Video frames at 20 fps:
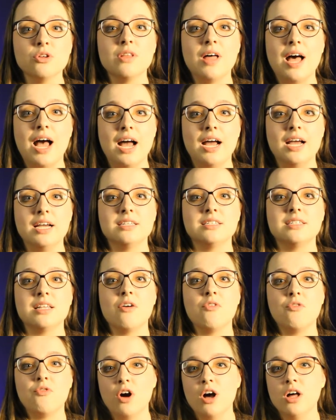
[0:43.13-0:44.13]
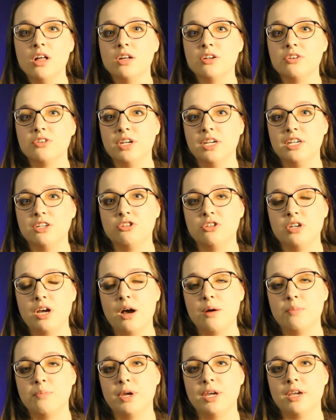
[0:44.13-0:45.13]
lies that fall under each
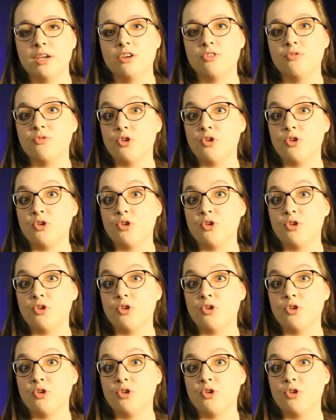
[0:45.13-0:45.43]
topic.